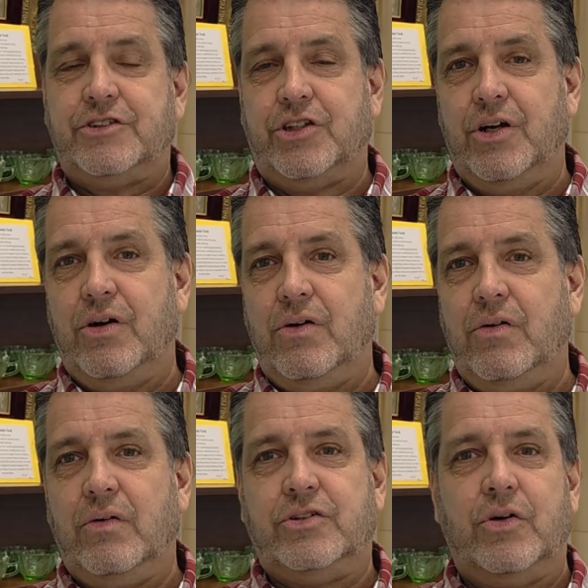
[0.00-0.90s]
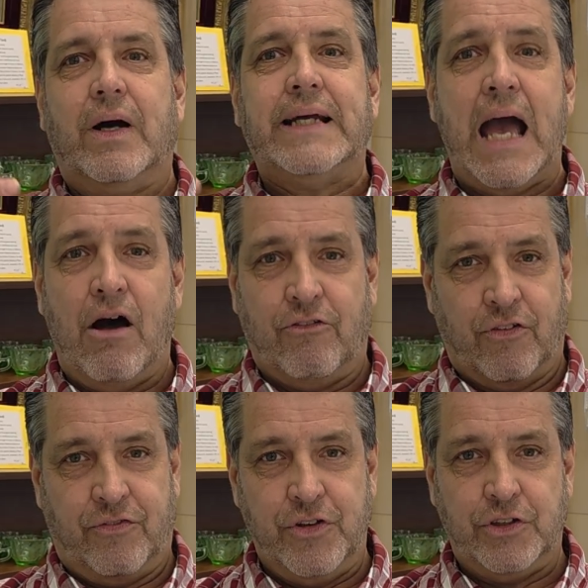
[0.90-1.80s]
to account
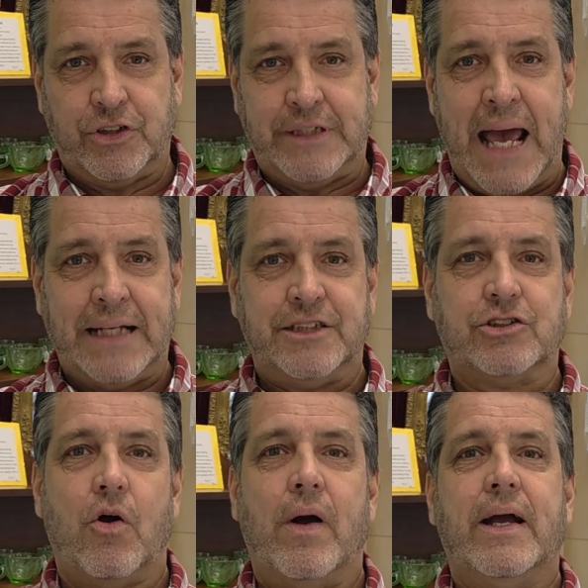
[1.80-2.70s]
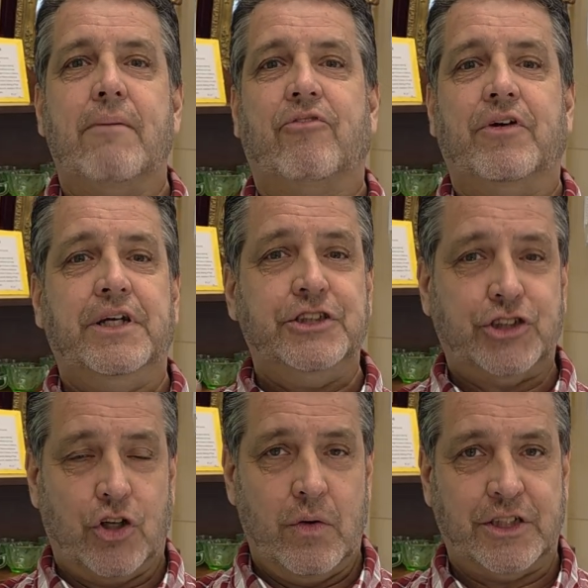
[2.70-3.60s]
for future taxes going up, for
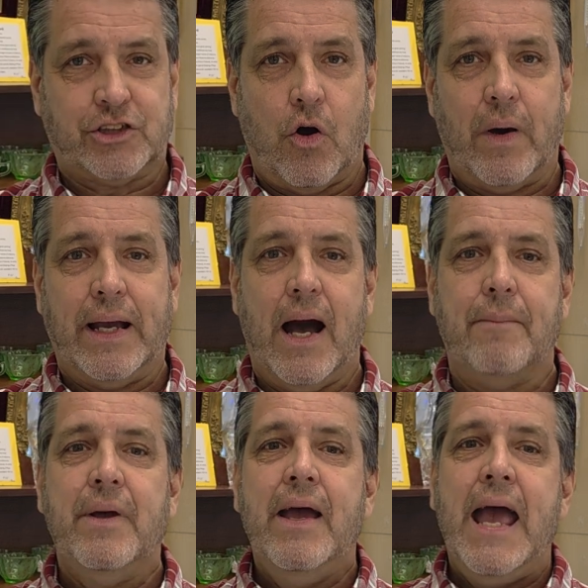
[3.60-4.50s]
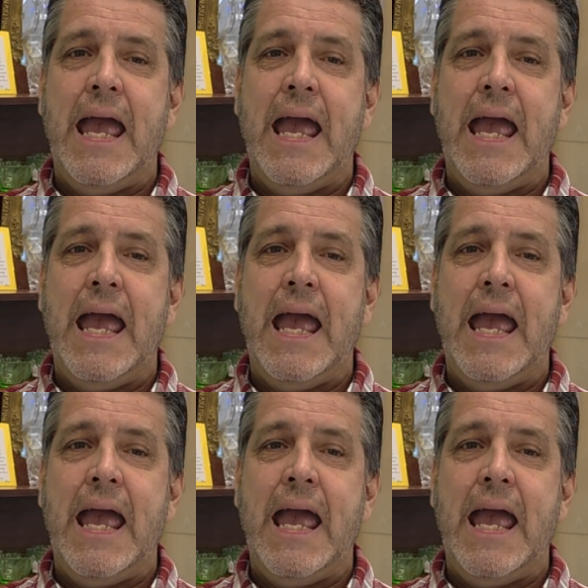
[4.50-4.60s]
insurance going up,